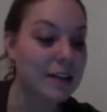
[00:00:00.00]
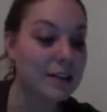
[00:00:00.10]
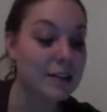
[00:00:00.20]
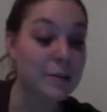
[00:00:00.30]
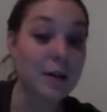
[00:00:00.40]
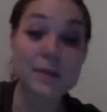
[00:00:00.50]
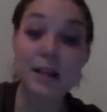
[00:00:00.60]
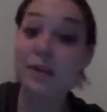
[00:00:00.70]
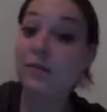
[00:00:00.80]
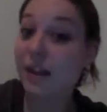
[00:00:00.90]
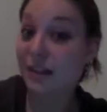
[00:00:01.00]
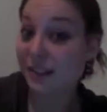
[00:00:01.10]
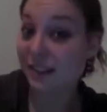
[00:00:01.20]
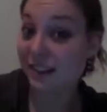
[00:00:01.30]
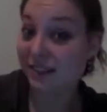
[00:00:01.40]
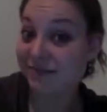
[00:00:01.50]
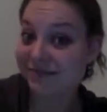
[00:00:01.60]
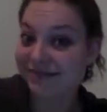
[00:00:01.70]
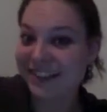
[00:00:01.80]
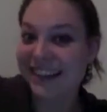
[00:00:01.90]
Sometimes I love resting
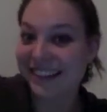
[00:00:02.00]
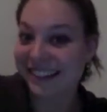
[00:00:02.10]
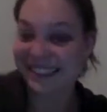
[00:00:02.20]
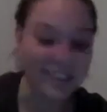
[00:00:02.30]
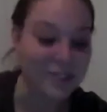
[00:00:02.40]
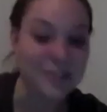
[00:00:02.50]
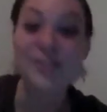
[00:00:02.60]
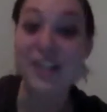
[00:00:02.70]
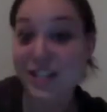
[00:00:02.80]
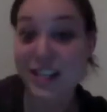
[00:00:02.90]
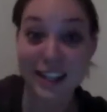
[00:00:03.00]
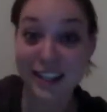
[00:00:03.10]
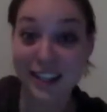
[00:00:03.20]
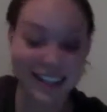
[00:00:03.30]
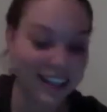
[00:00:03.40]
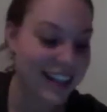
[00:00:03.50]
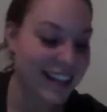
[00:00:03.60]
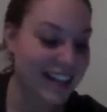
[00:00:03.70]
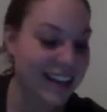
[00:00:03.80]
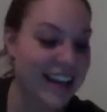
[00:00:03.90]
or stretching
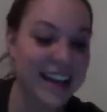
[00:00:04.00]
and